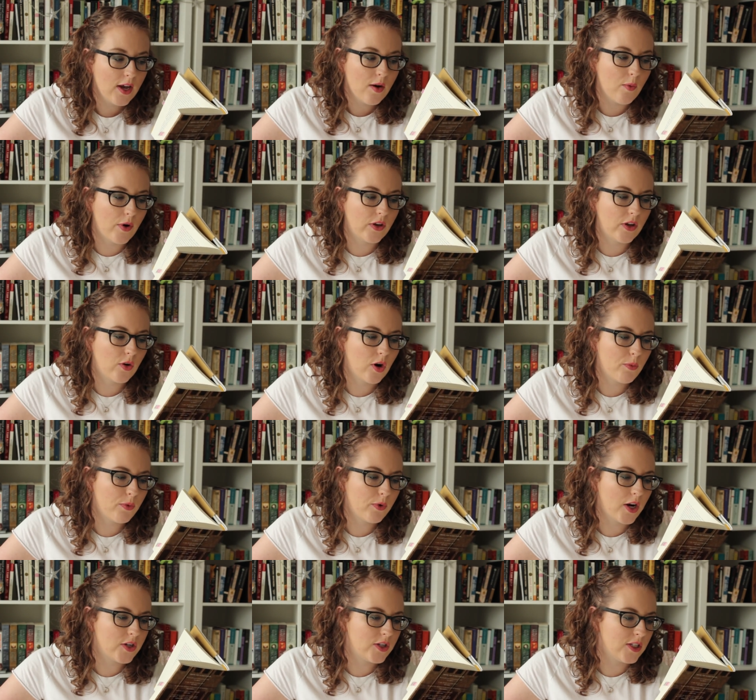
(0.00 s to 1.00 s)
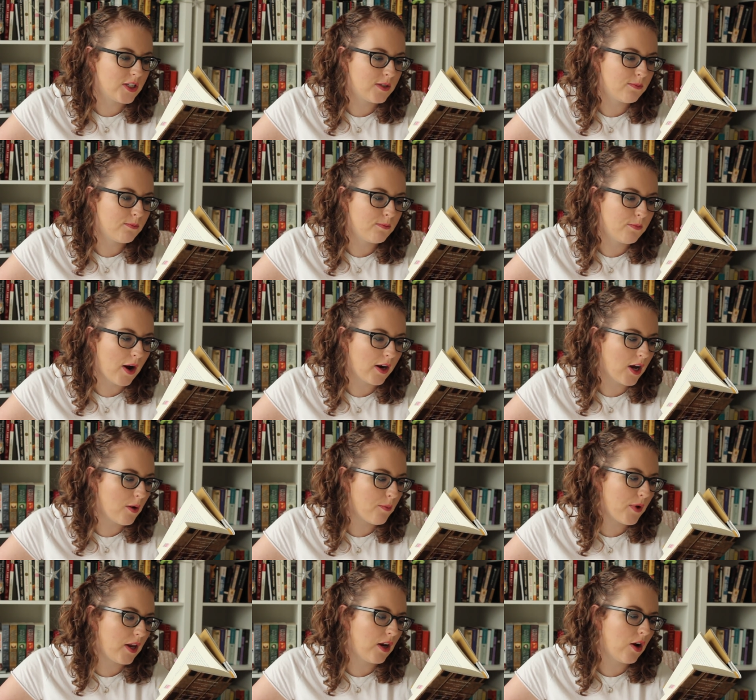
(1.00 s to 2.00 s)
when the corporations bought
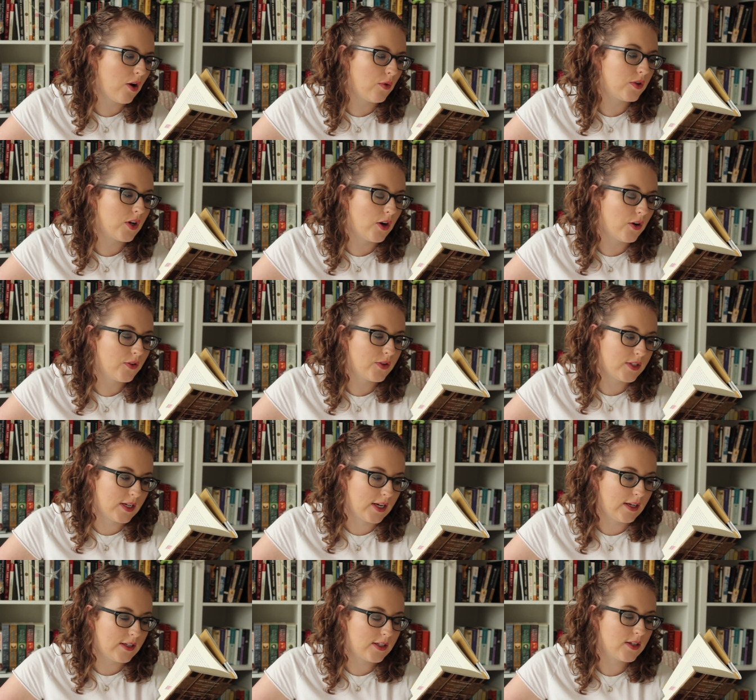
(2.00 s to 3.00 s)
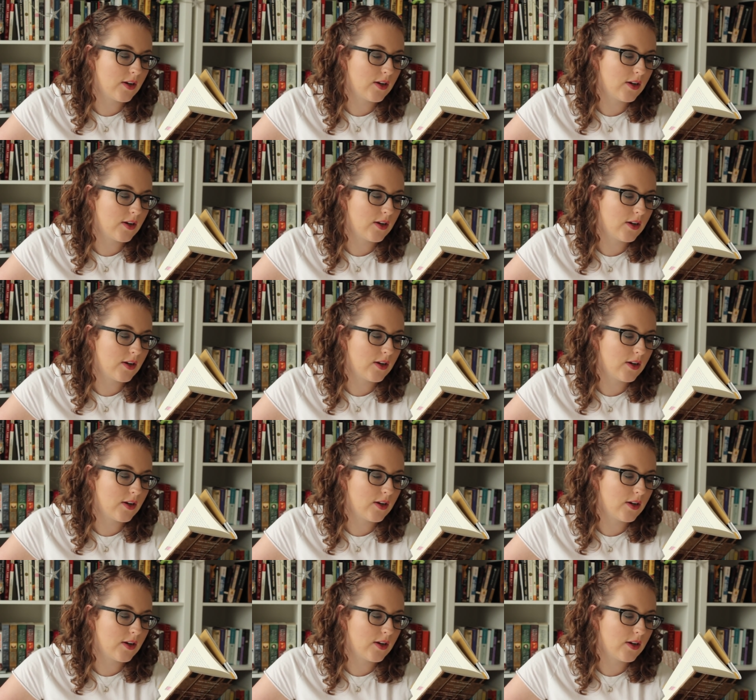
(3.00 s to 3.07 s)
up and owned all the seeds,